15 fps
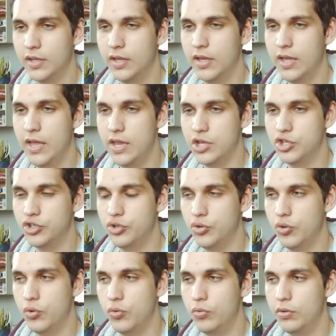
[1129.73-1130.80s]

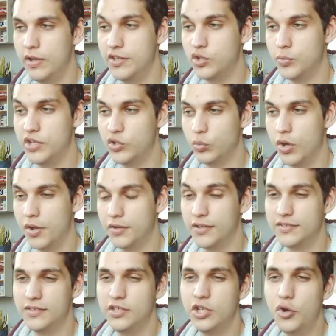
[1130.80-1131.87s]
into each one.
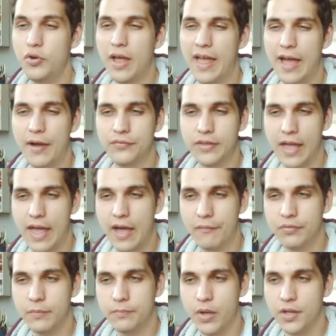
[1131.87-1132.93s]
Because you don't have to
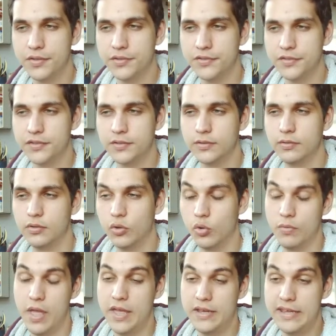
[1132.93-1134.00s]
have the buttons
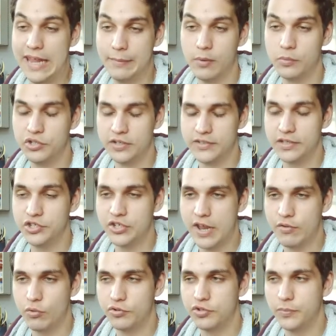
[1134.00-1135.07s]
or any game object in
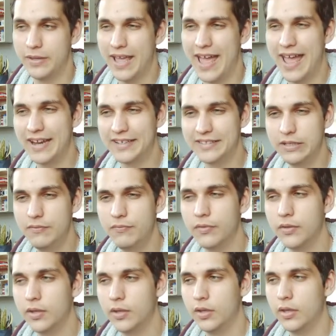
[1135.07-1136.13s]
general to be active
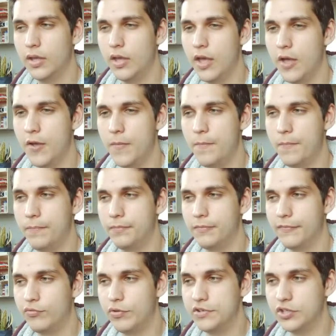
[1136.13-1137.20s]

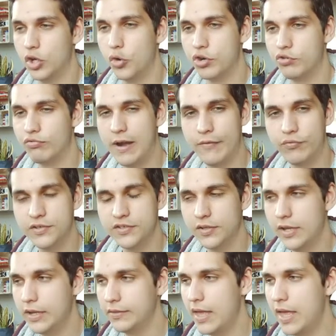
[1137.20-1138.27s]
for it to hold a reference
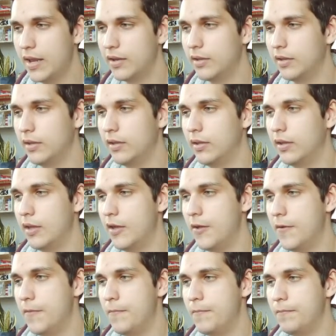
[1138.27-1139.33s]
like that.
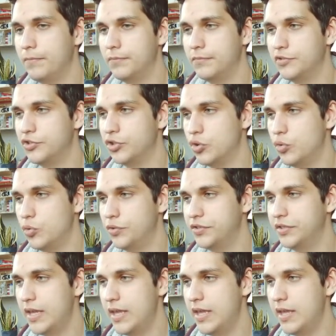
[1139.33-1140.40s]
So
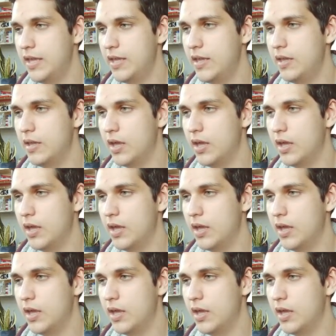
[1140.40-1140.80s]
say